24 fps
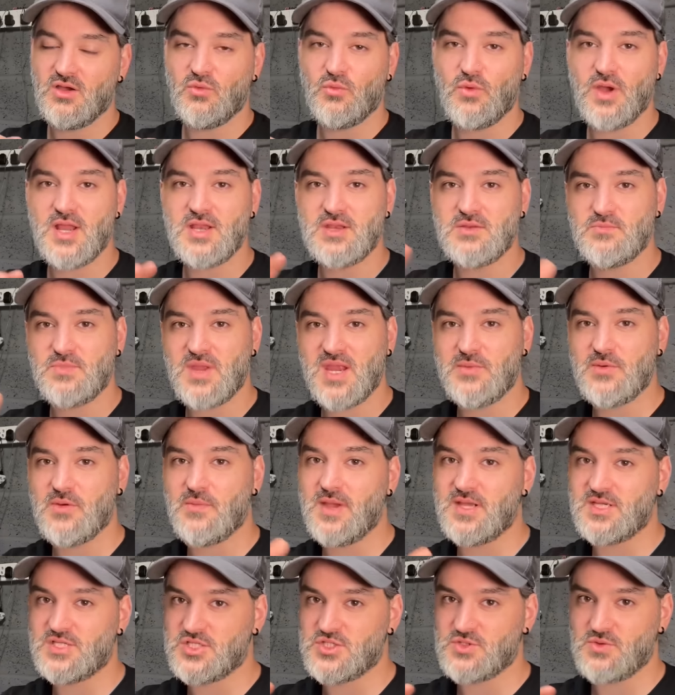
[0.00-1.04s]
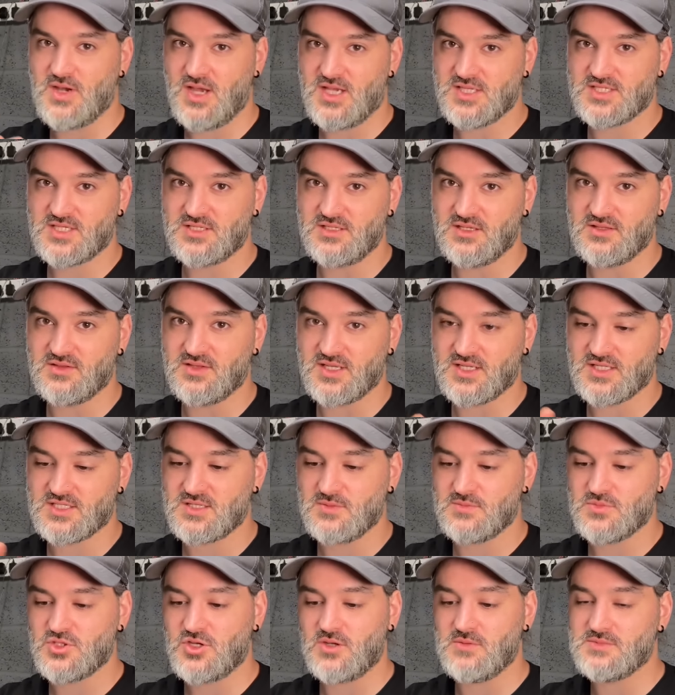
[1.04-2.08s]
When people message you asking you things,
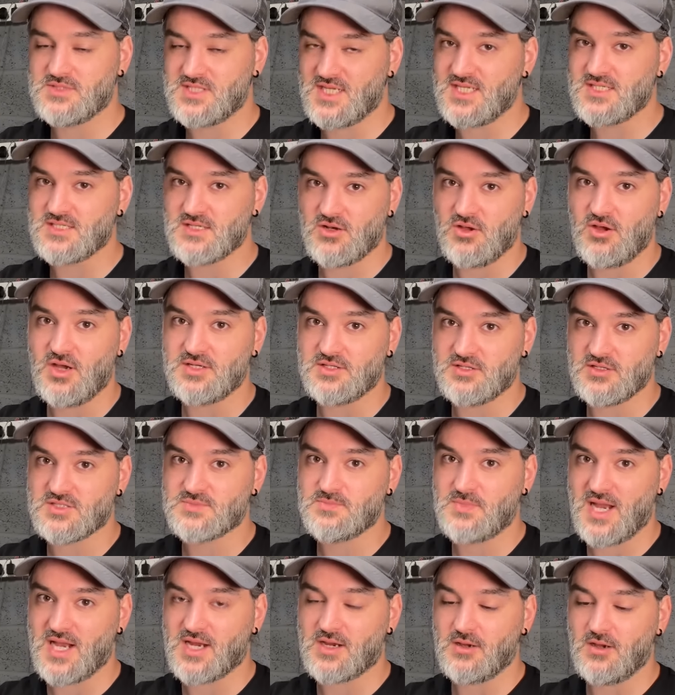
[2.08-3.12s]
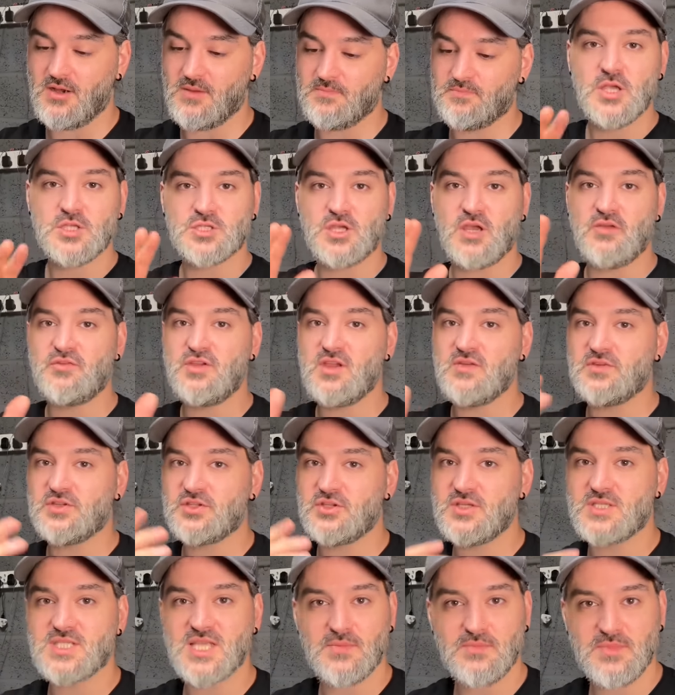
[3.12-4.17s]
sometimes it is a lot. It does back up. So if you ever
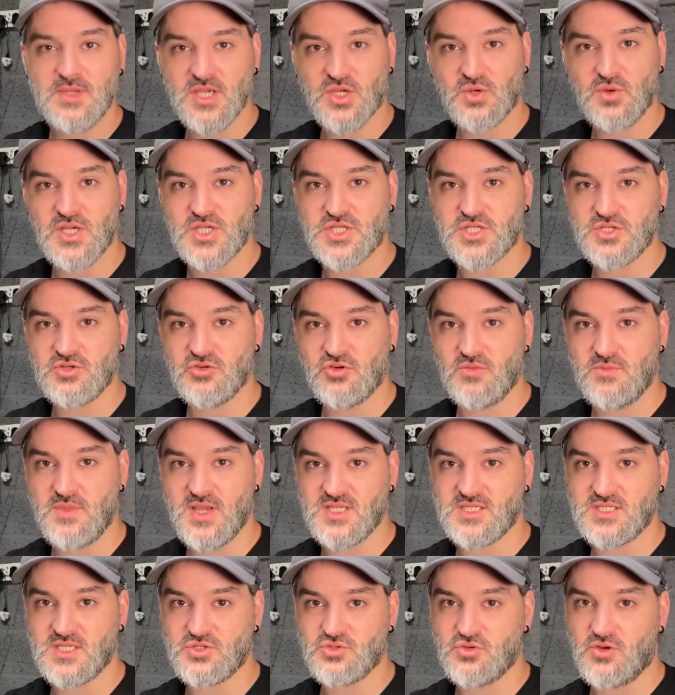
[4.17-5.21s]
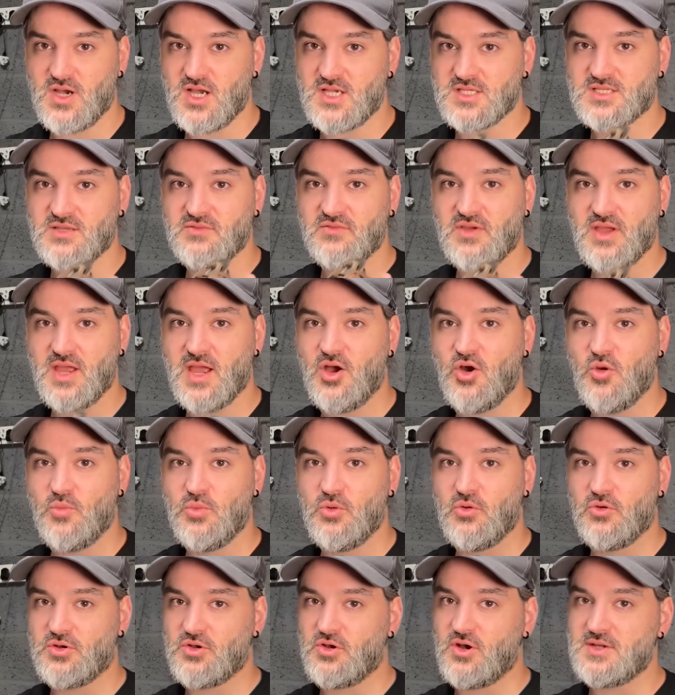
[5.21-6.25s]
do send me a question or a message or asking for help
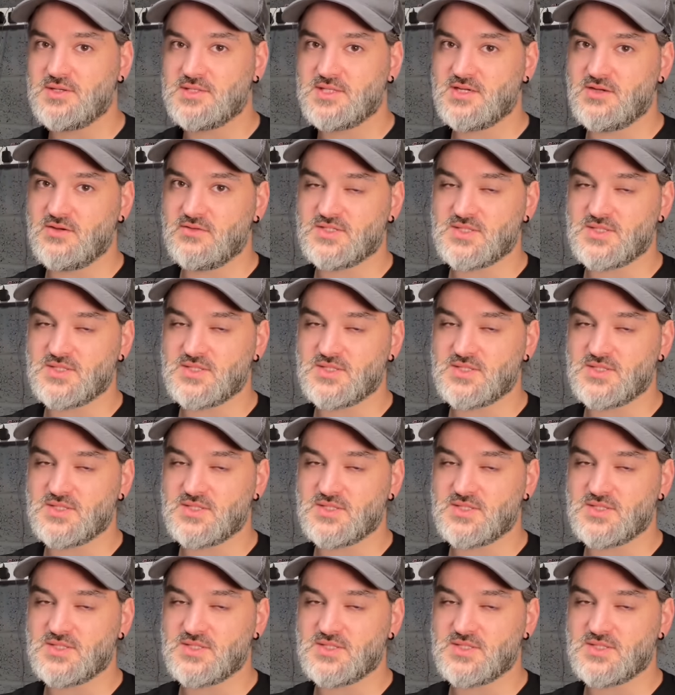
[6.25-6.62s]
or an idea of